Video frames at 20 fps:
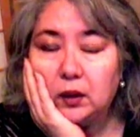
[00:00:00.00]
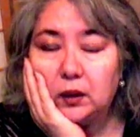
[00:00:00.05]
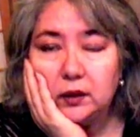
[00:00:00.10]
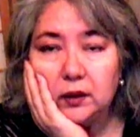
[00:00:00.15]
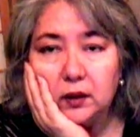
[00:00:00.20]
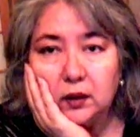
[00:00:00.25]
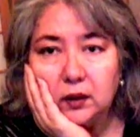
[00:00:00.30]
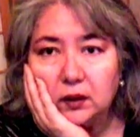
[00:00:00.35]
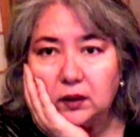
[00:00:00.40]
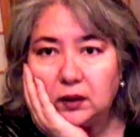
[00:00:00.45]
a
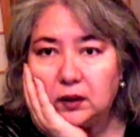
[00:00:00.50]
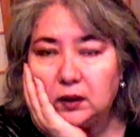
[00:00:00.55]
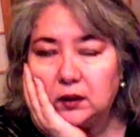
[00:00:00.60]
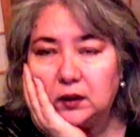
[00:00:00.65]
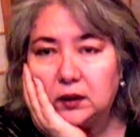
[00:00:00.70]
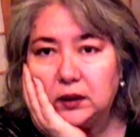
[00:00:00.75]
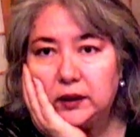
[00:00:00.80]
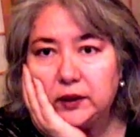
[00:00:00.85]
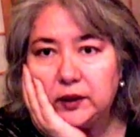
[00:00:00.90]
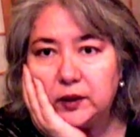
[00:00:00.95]
young,
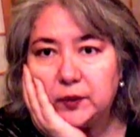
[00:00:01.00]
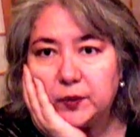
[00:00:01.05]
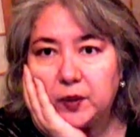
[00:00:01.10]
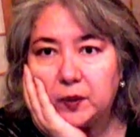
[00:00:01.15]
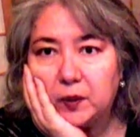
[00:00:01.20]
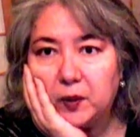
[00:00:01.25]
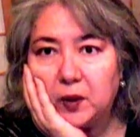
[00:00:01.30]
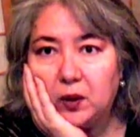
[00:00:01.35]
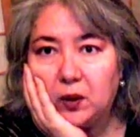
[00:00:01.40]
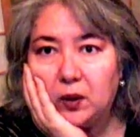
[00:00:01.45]
it just
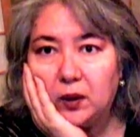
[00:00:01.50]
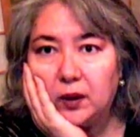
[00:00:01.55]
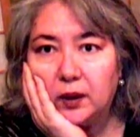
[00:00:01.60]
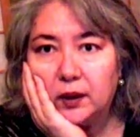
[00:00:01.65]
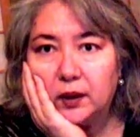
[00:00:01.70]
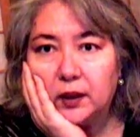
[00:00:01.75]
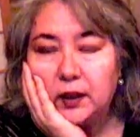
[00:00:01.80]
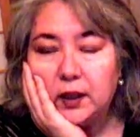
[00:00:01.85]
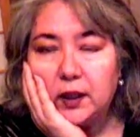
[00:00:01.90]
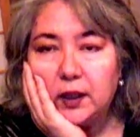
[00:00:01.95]
broke my heart.